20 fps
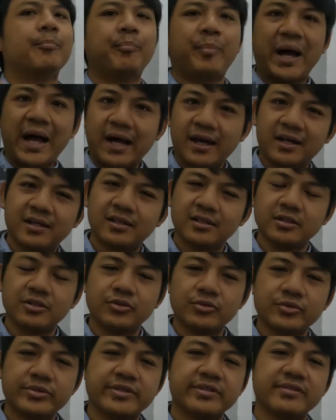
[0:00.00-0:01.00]
Bach
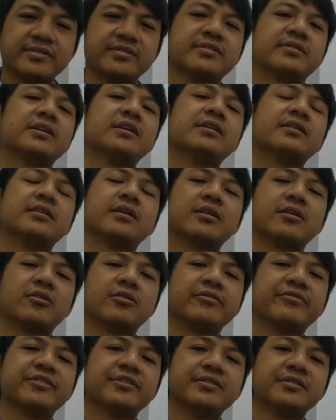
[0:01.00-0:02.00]
uses in a lot of